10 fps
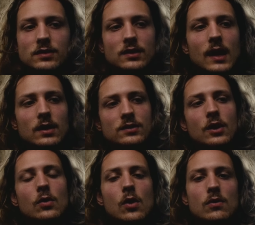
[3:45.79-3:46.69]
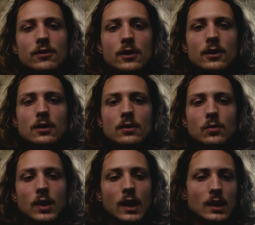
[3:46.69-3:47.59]
So now let's go over
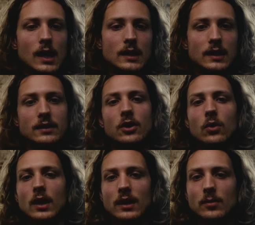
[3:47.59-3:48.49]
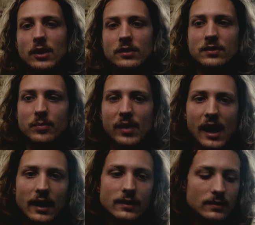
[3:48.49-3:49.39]
what I like and don't like about this
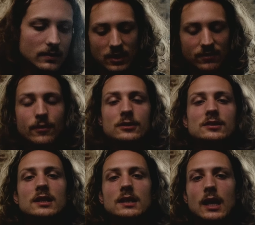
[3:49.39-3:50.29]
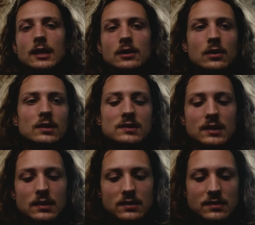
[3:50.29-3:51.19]
bag. The first thing that I noticed
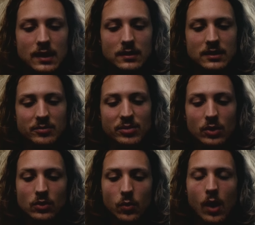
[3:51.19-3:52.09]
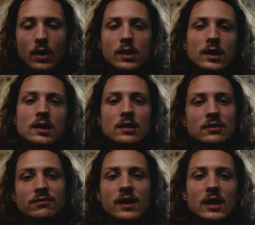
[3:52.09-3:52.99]
is that the build quality is
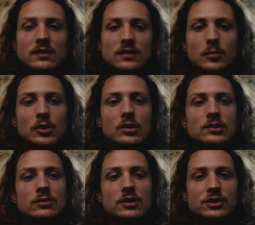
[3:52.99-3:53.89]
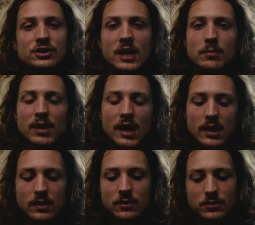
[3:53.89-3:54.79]
very similar to the Shape
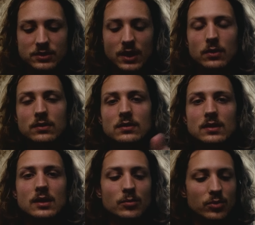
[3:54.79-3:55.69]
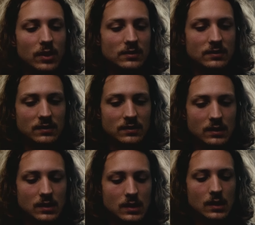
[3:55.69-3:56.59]
bag, which I was impressed to
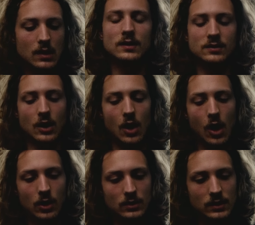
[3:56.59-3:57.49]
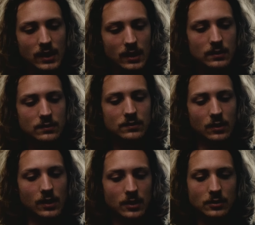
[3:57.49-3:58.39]
see. It's got a hard lid so
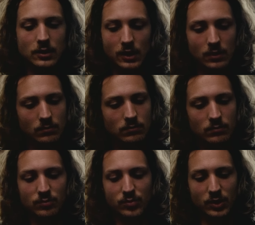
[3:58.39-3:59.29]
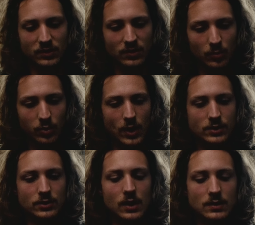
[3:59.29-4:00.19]
that you can put some
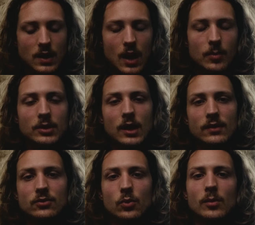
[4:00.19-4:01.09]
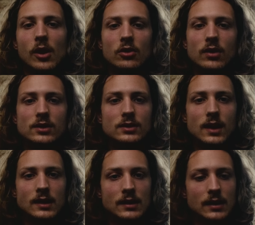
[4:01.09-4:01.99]
pressure on top and not have to worry about crushing
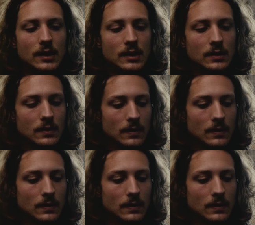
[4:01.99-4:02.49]
anything.